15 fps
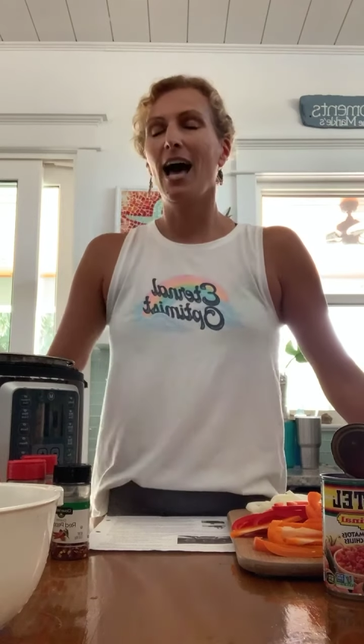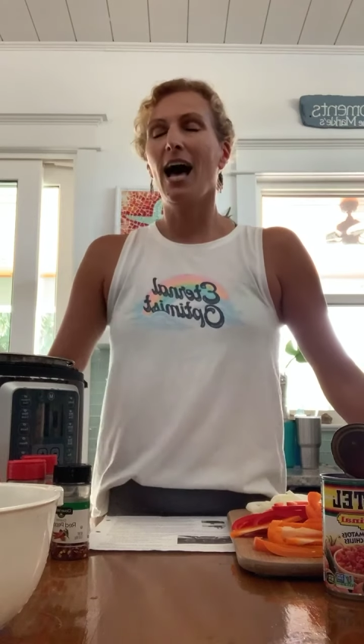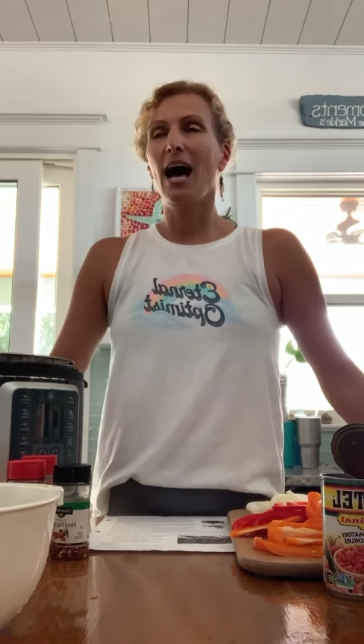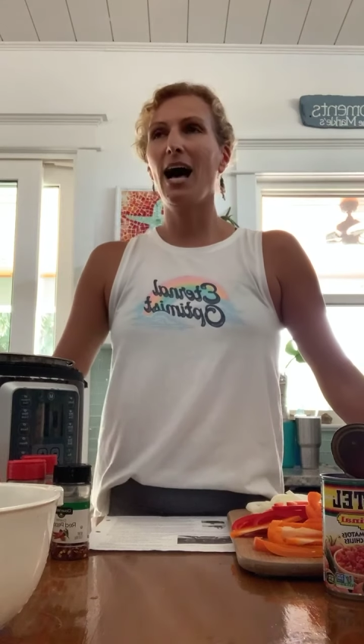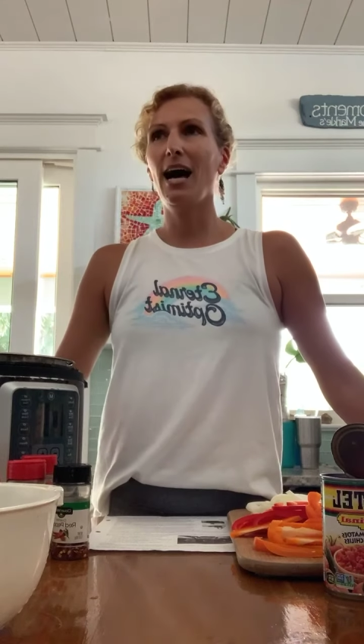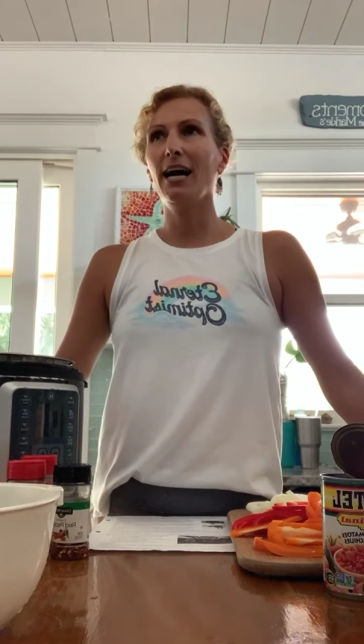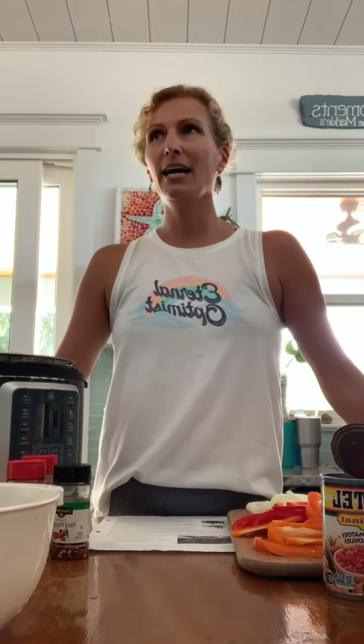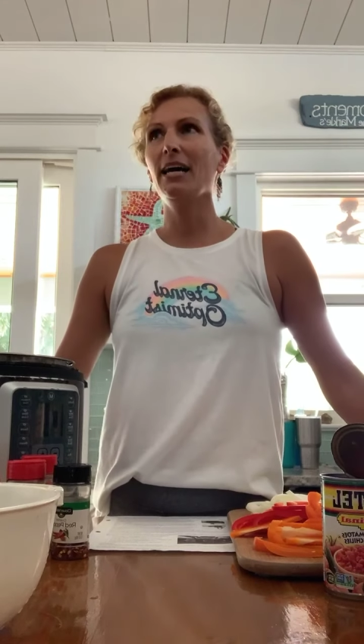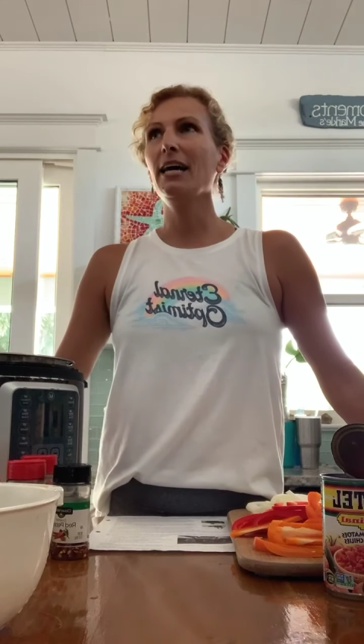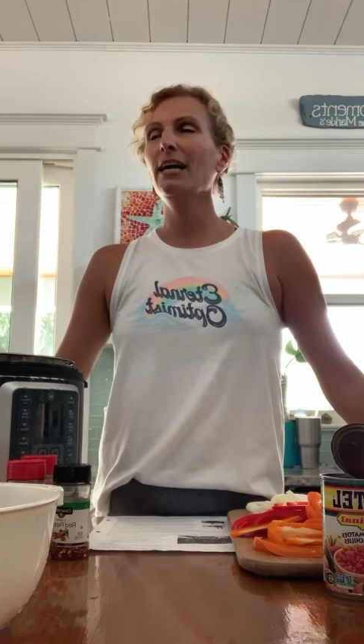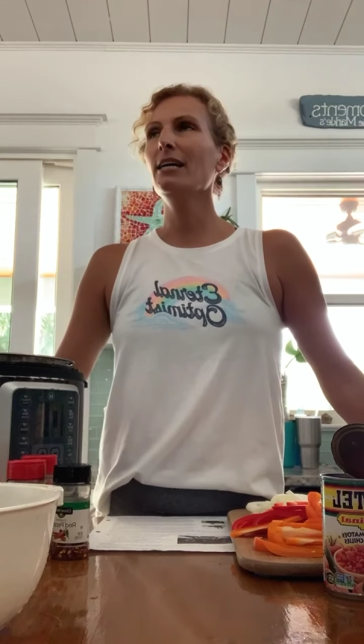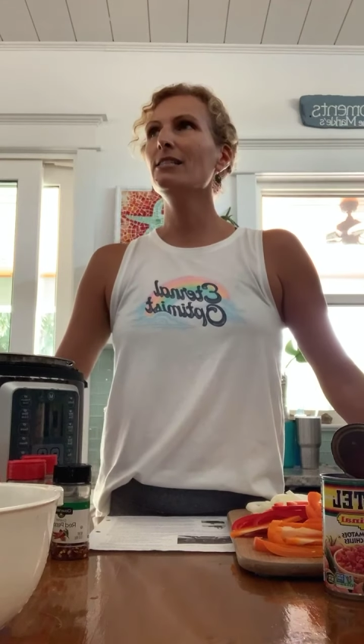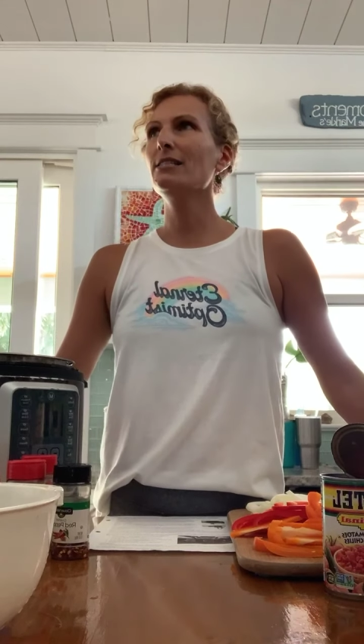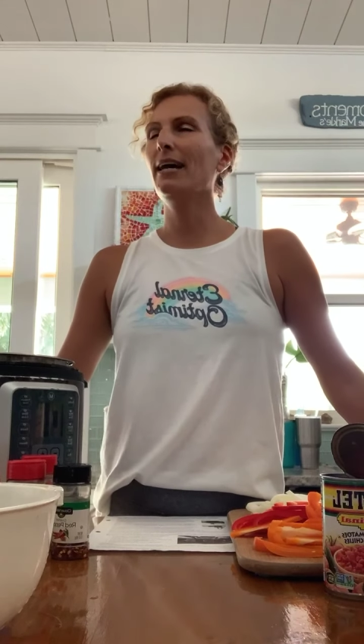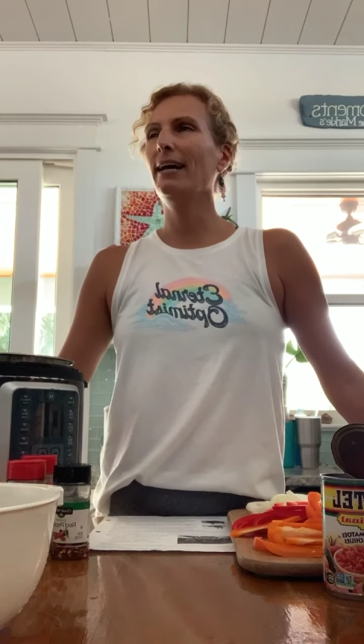I
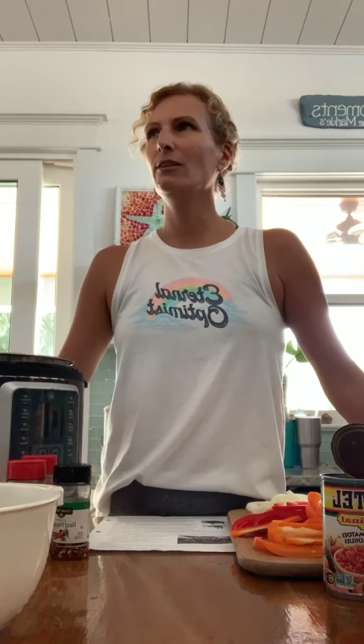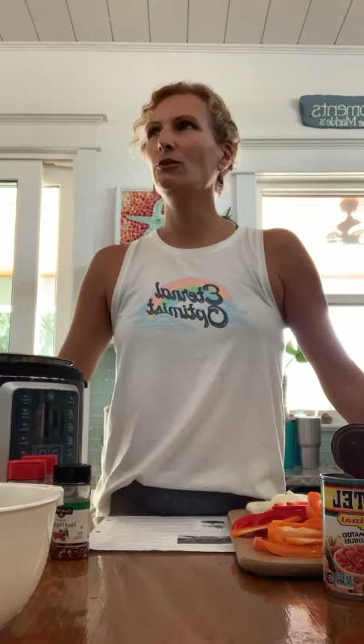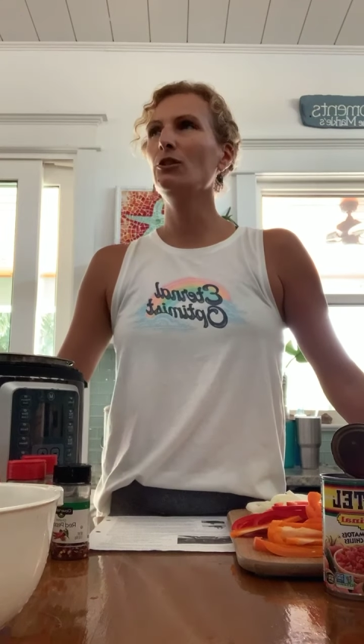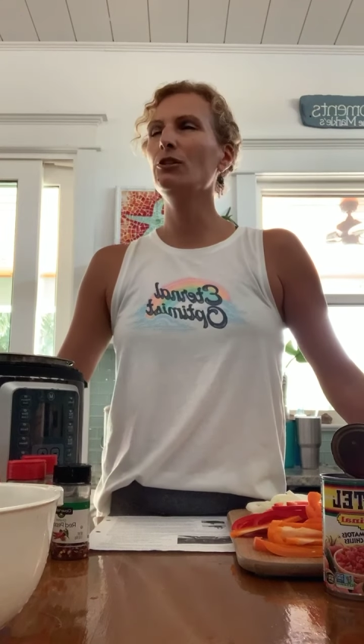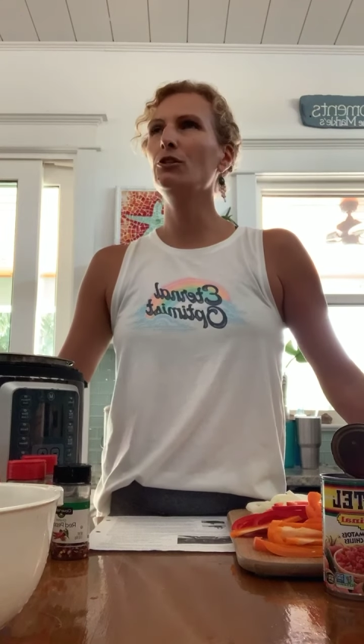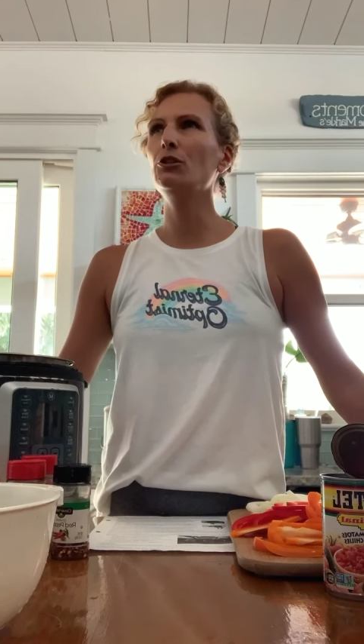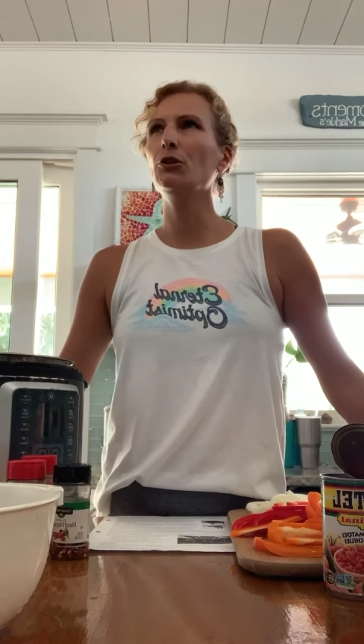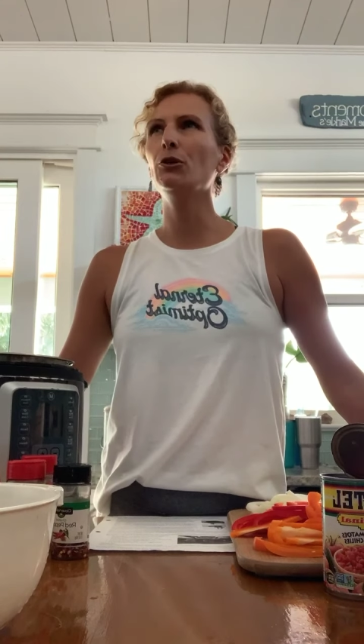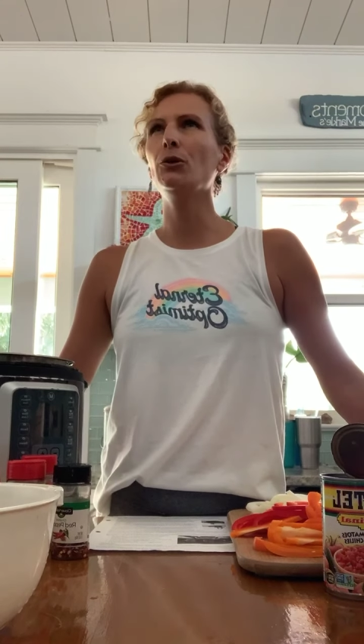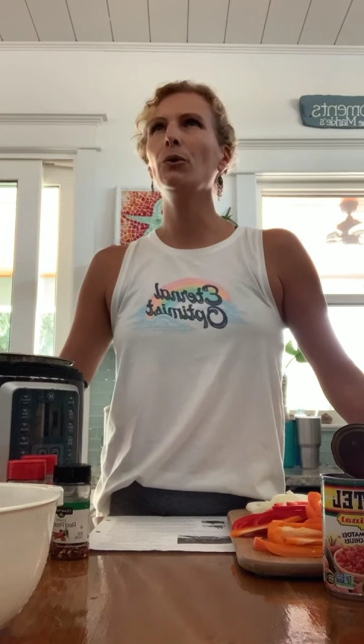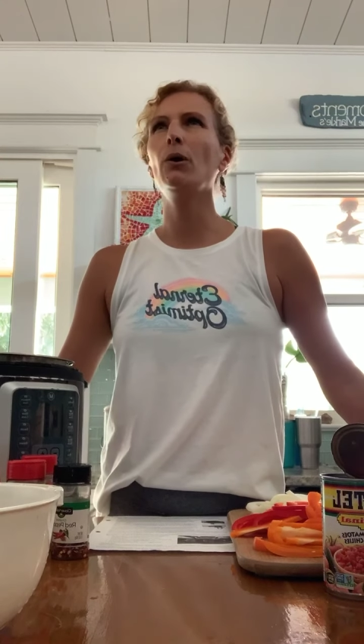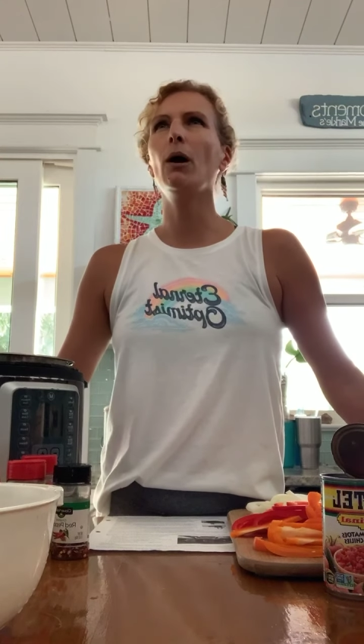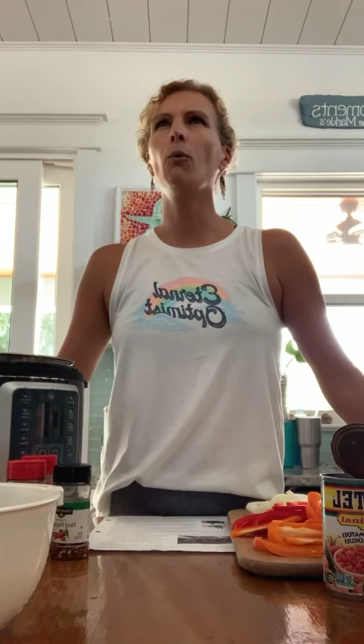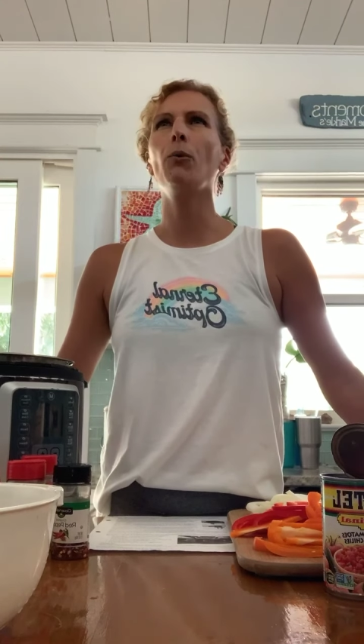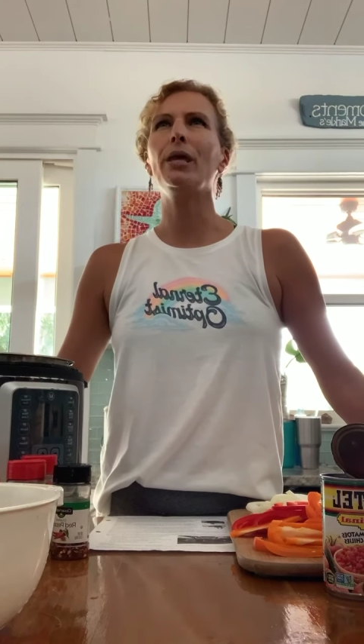tend to do
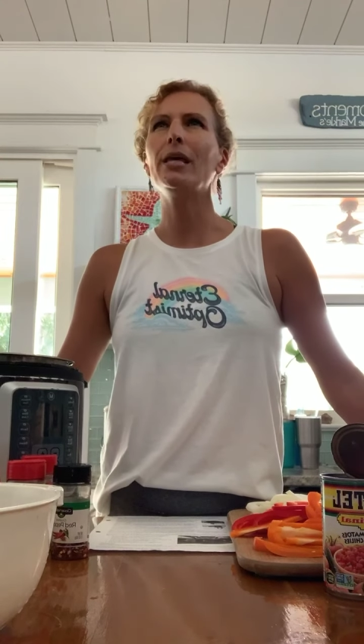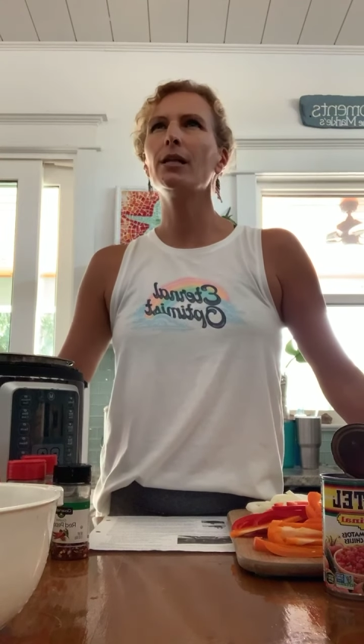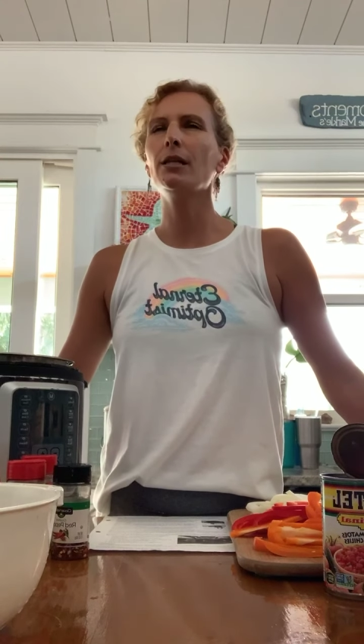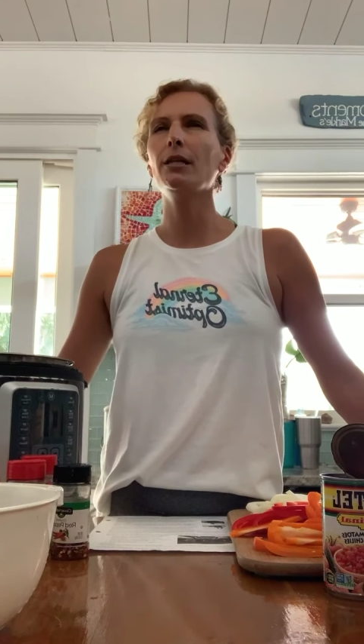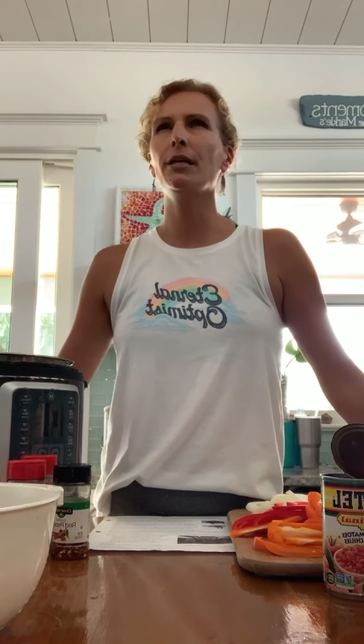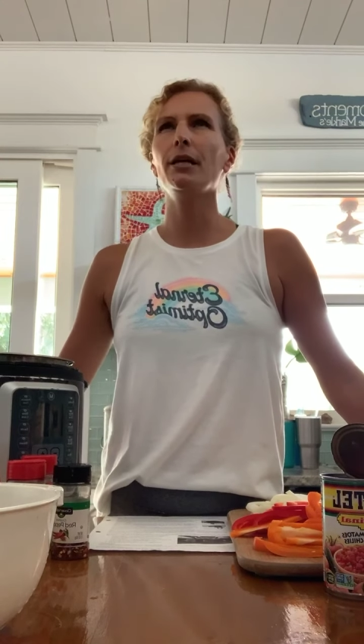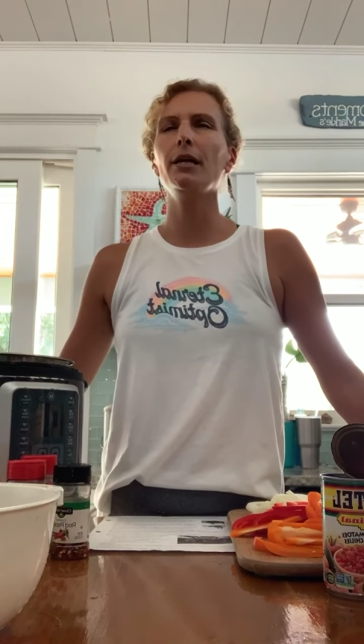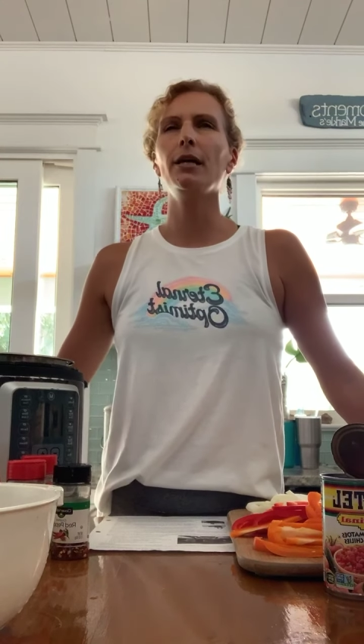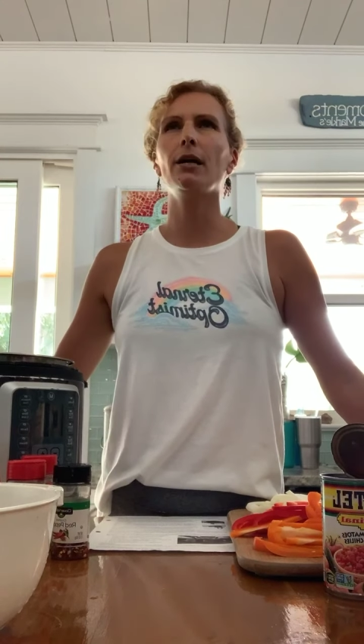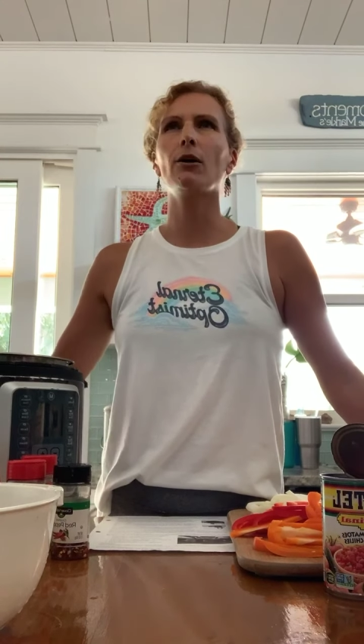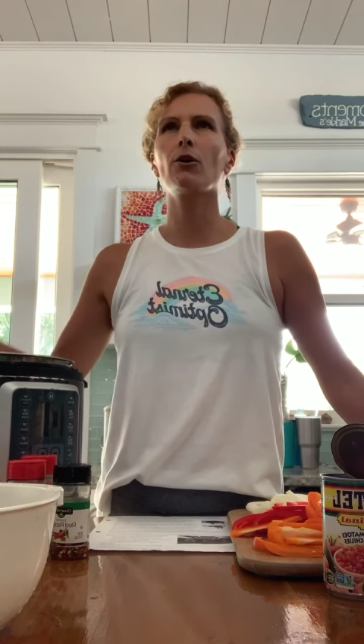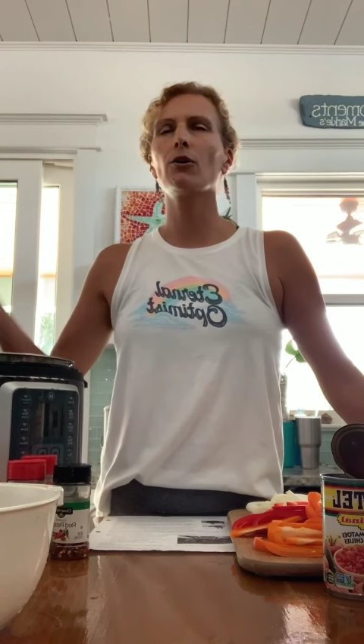a weekly